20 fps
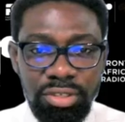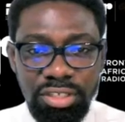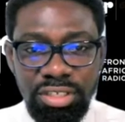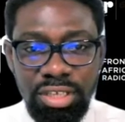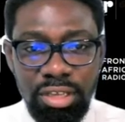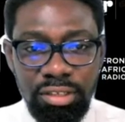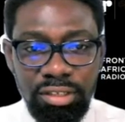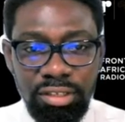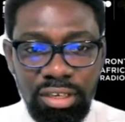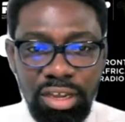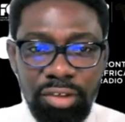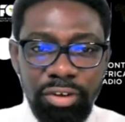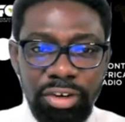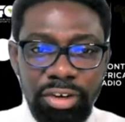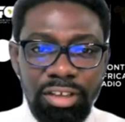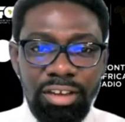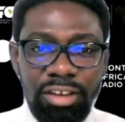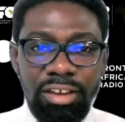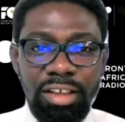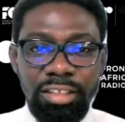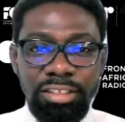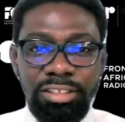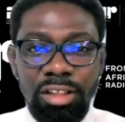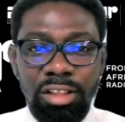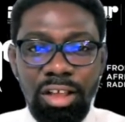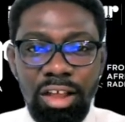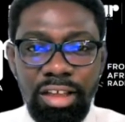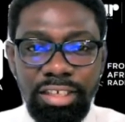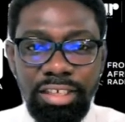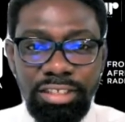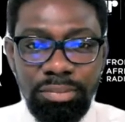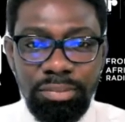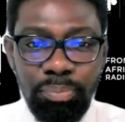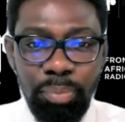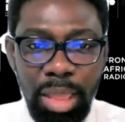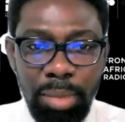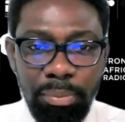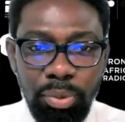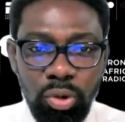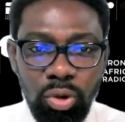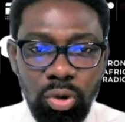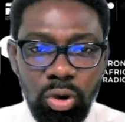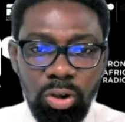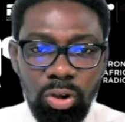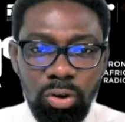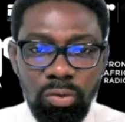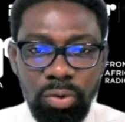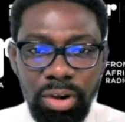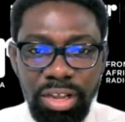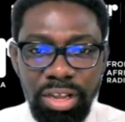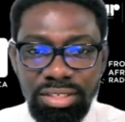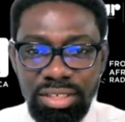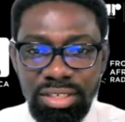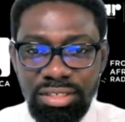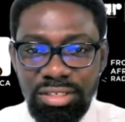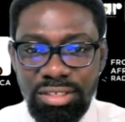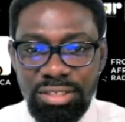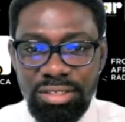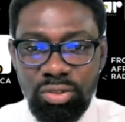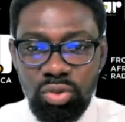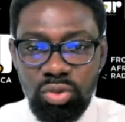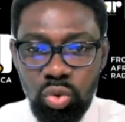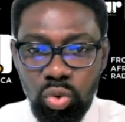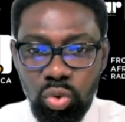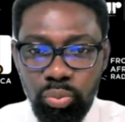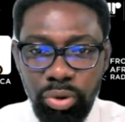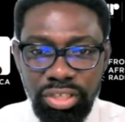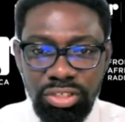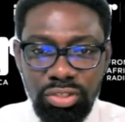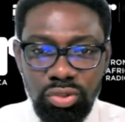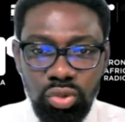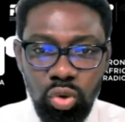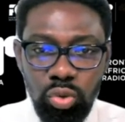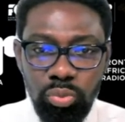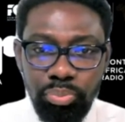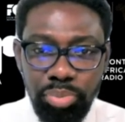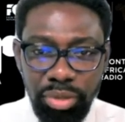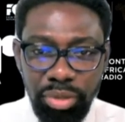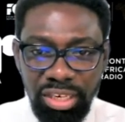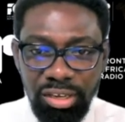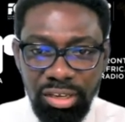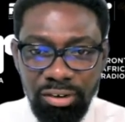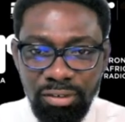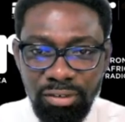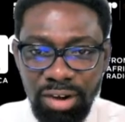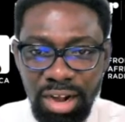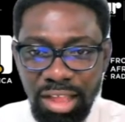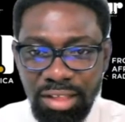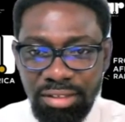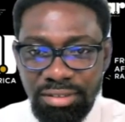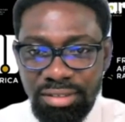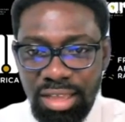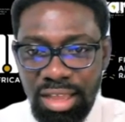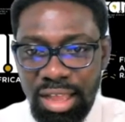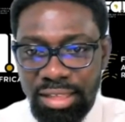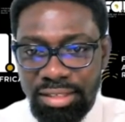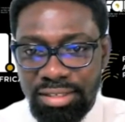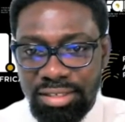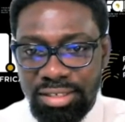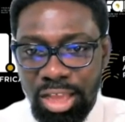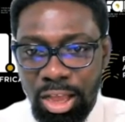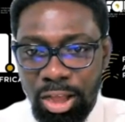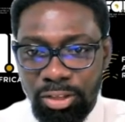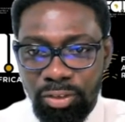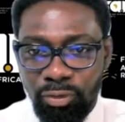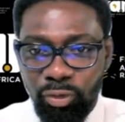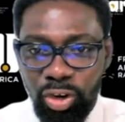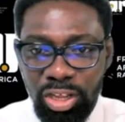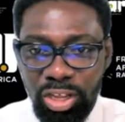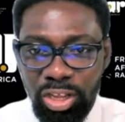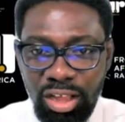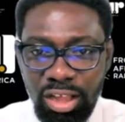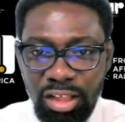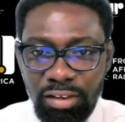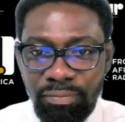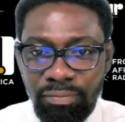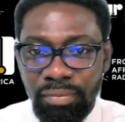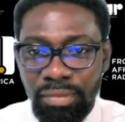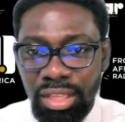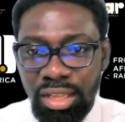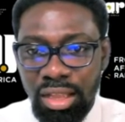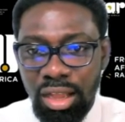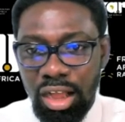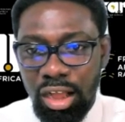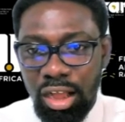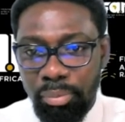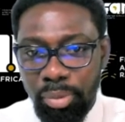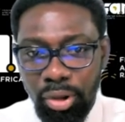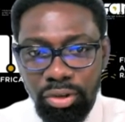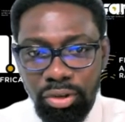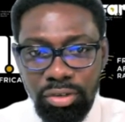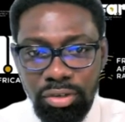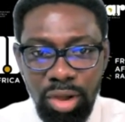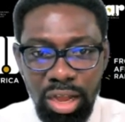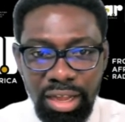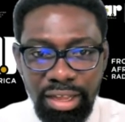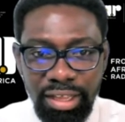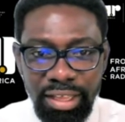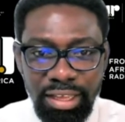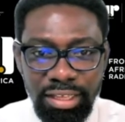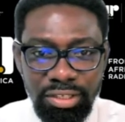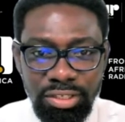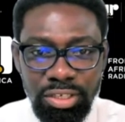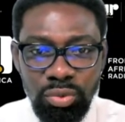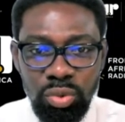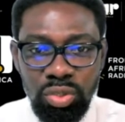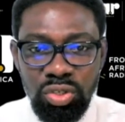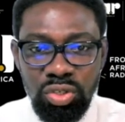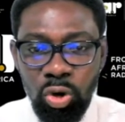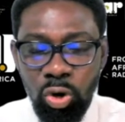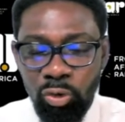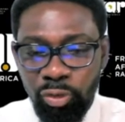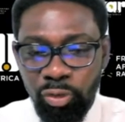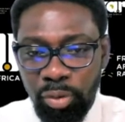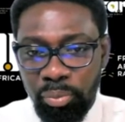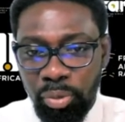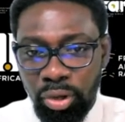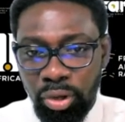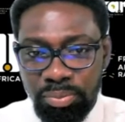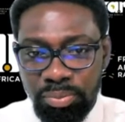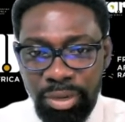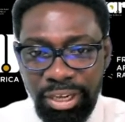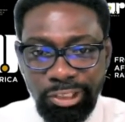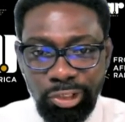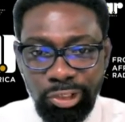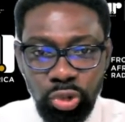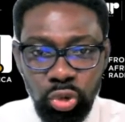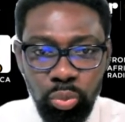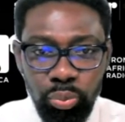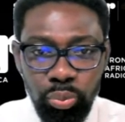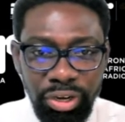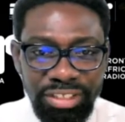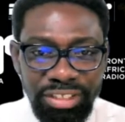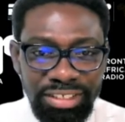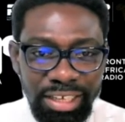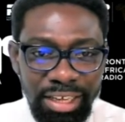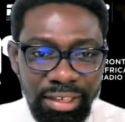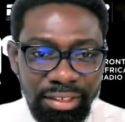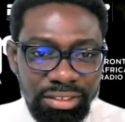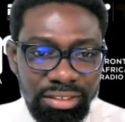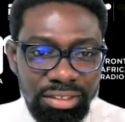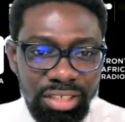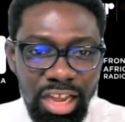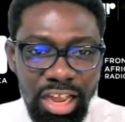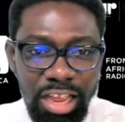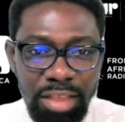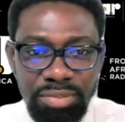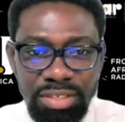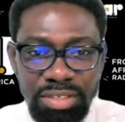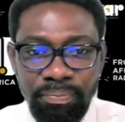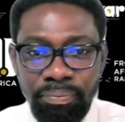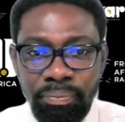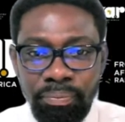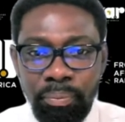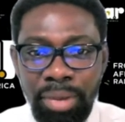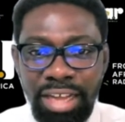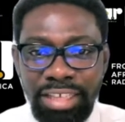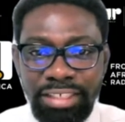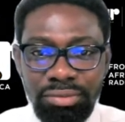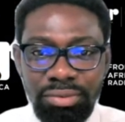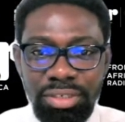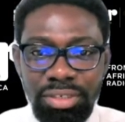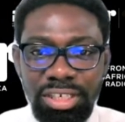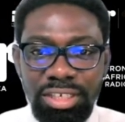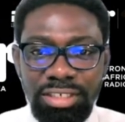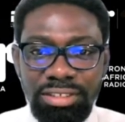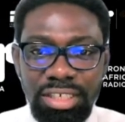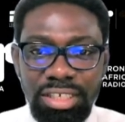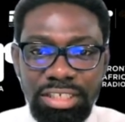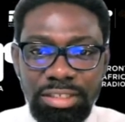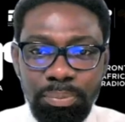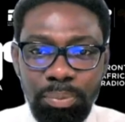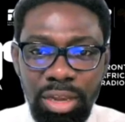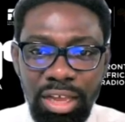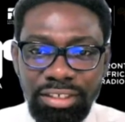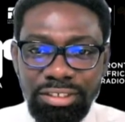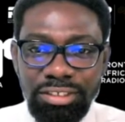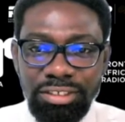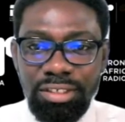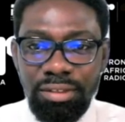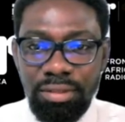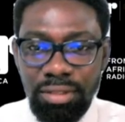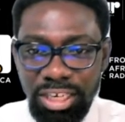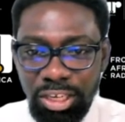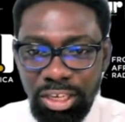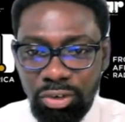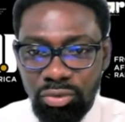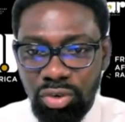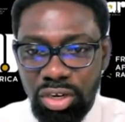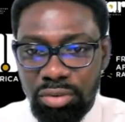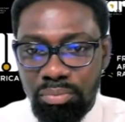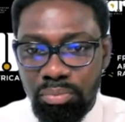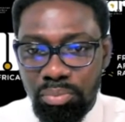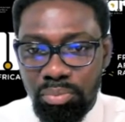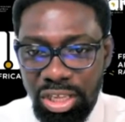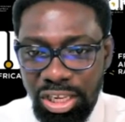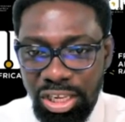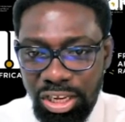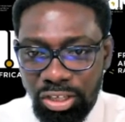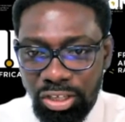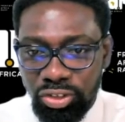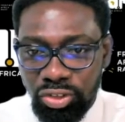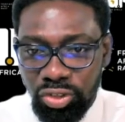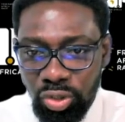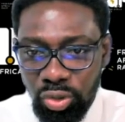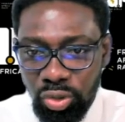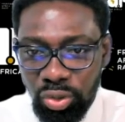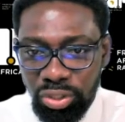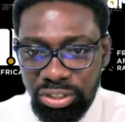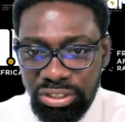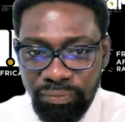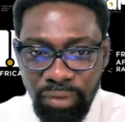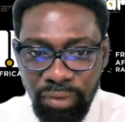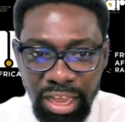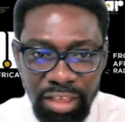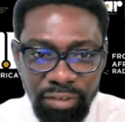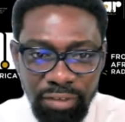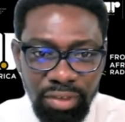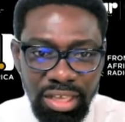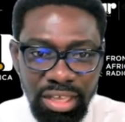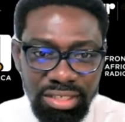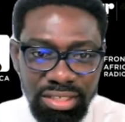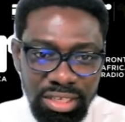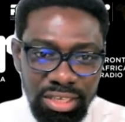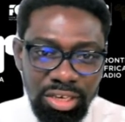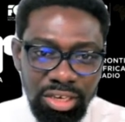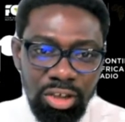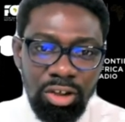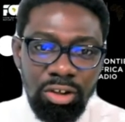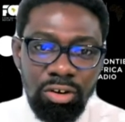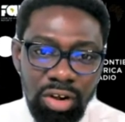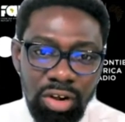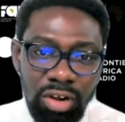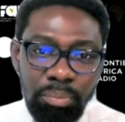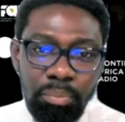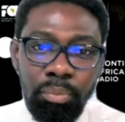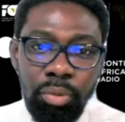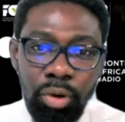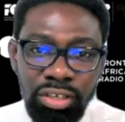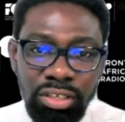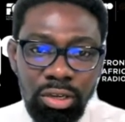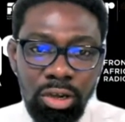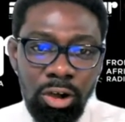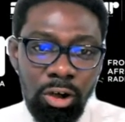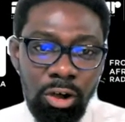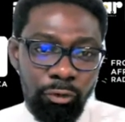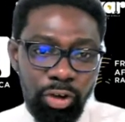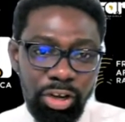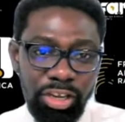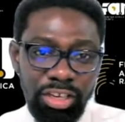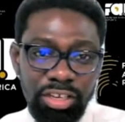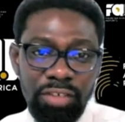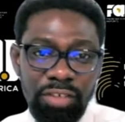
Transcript: Southern African headlines. Pepkor raises 2.2 billion rands at South African bond market. It was overbought by 2.8 times. Mass Real Estate plans 300 million euros 5-year senior grain bond offering.